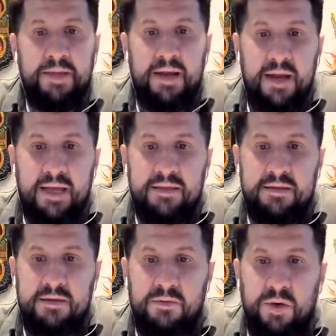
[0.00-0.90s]
let
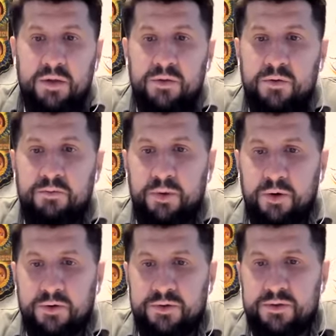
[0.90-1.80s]
the one who
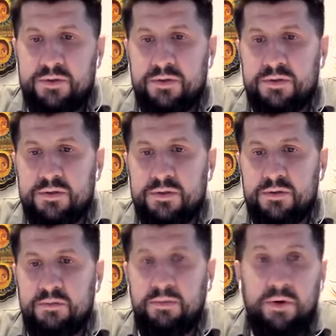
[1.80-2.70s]
boasts
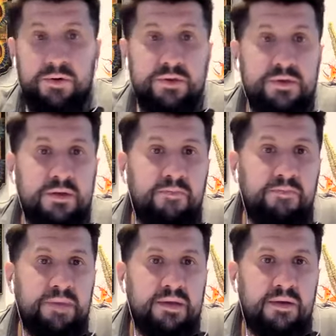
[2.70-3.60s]
boast
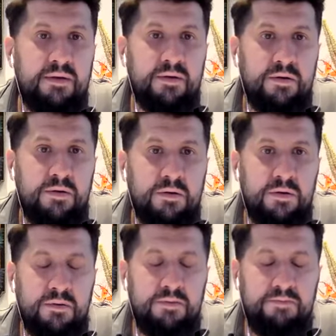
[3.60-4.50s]
in the Lord.
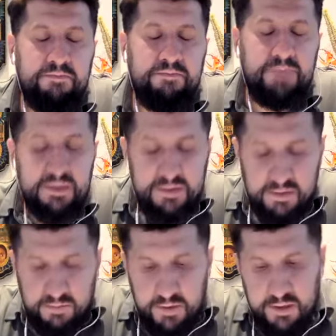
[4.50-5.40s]
This is the
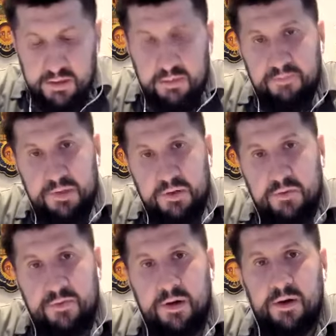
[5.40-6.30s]
word
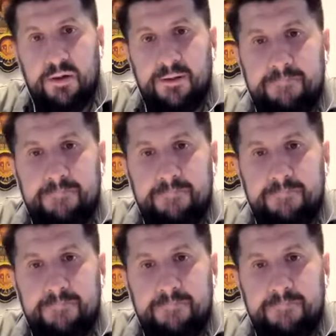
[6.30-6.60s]
of God.